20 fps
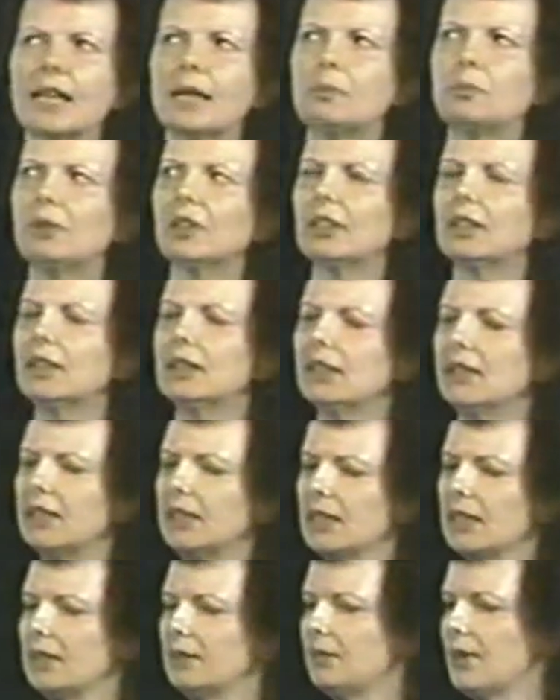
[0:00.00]
I
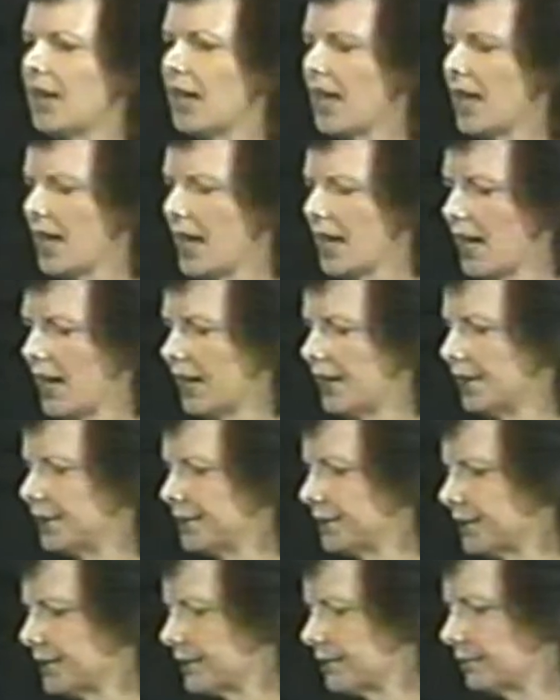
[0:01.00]
believe,
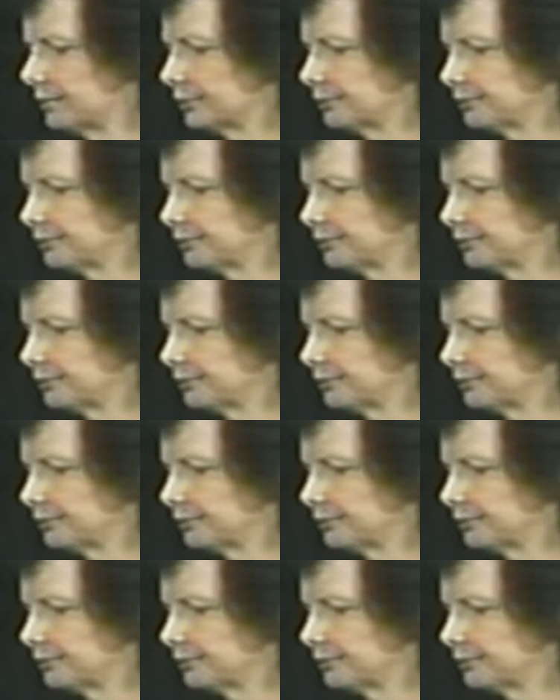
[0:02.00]
has